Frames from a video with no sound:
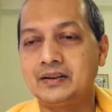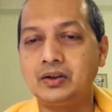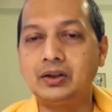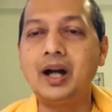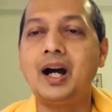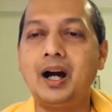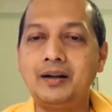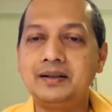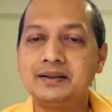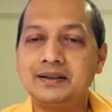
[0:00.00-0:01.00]

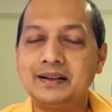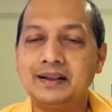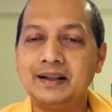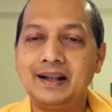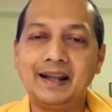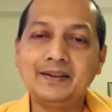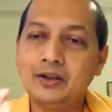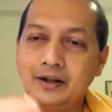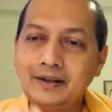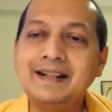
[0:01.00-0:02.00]
God is
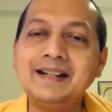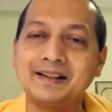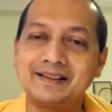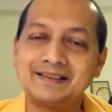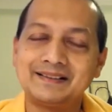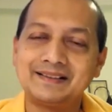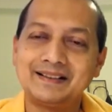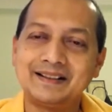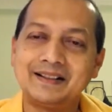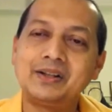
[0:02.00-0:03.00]
not here.
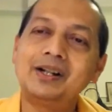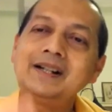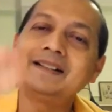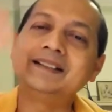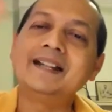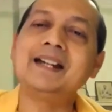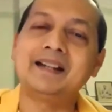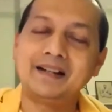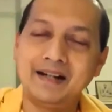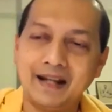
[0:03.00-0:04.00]
God is
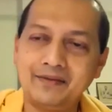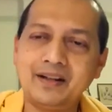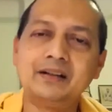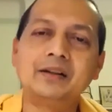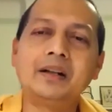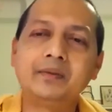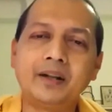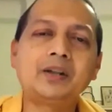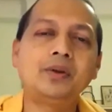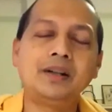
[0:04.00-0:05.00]
there in heaven, in
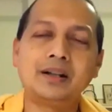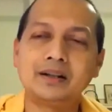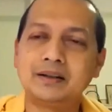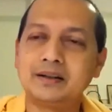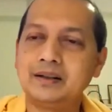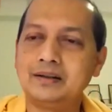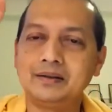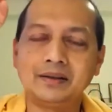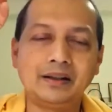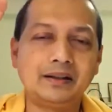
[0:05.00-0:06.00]
Vaikuntha,
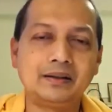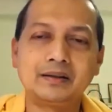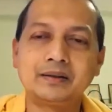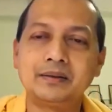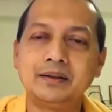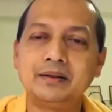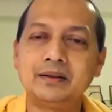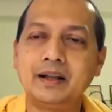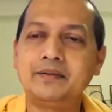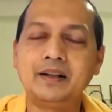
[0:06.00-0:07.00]
in
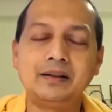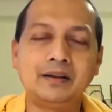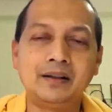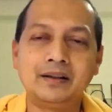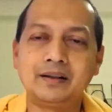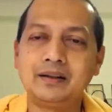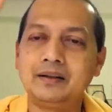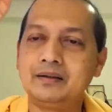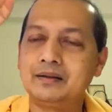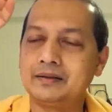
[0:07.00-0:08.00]
heaven,
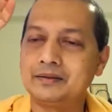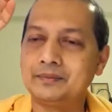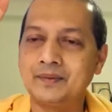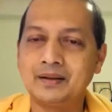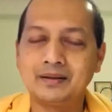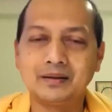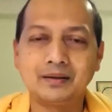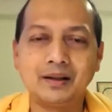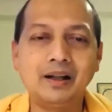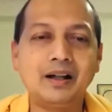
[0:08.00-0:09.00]
in
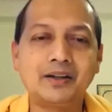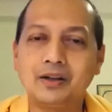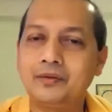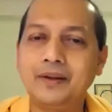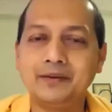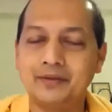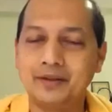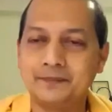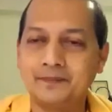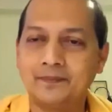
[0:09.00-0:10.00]
Kailash or wherever,
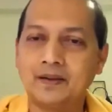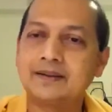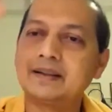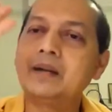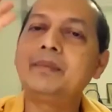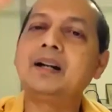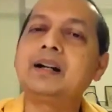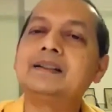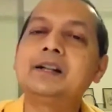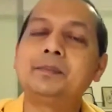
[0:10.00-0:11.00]
some
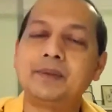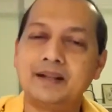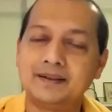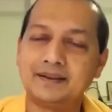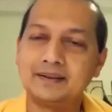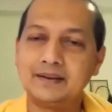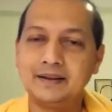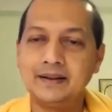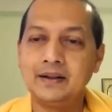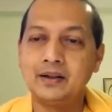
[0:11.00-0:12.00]
other place.
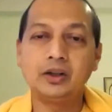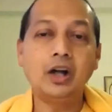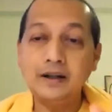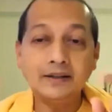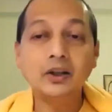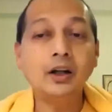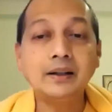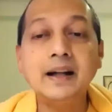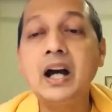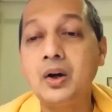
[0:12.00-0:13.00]
God is not
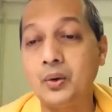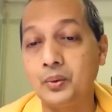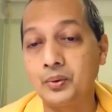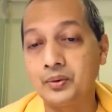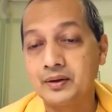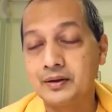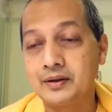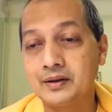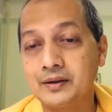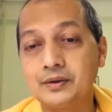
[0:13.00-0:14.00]
now.
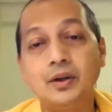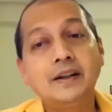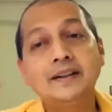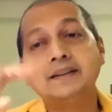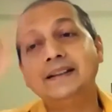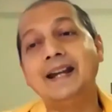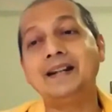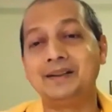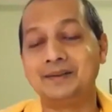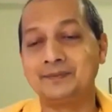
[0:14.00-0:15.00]
God is then.